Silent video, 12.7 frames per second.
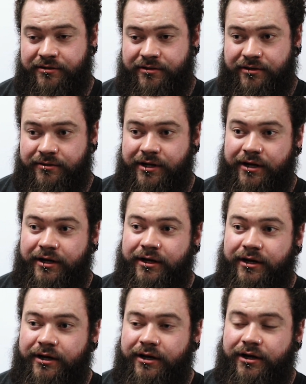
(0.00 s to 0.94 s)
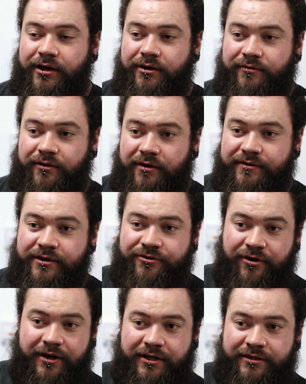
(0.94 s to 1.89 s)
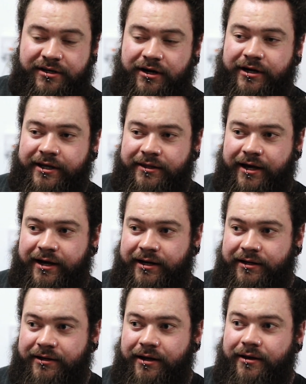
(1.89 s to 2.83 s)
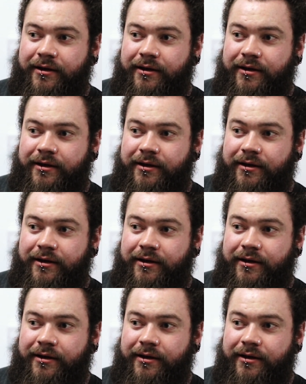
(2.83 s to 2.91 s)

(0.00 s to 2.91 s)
So rather than trying to target that